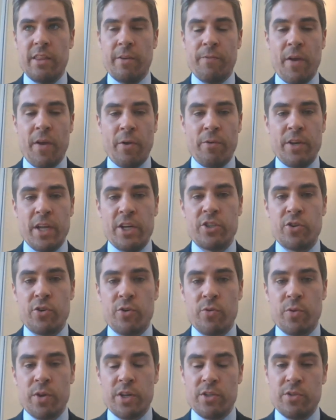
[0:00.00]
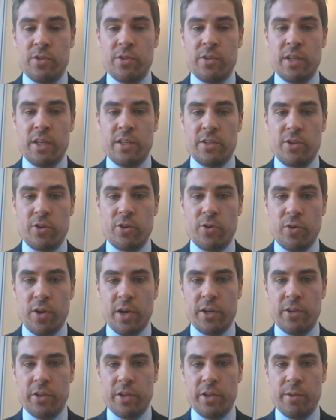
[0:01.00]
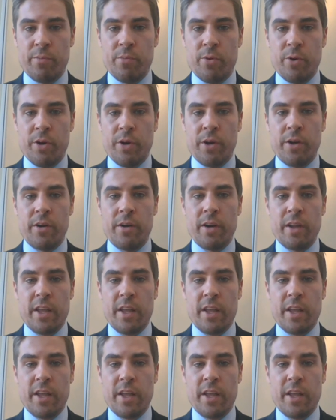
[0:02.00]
the foundational one is critically important.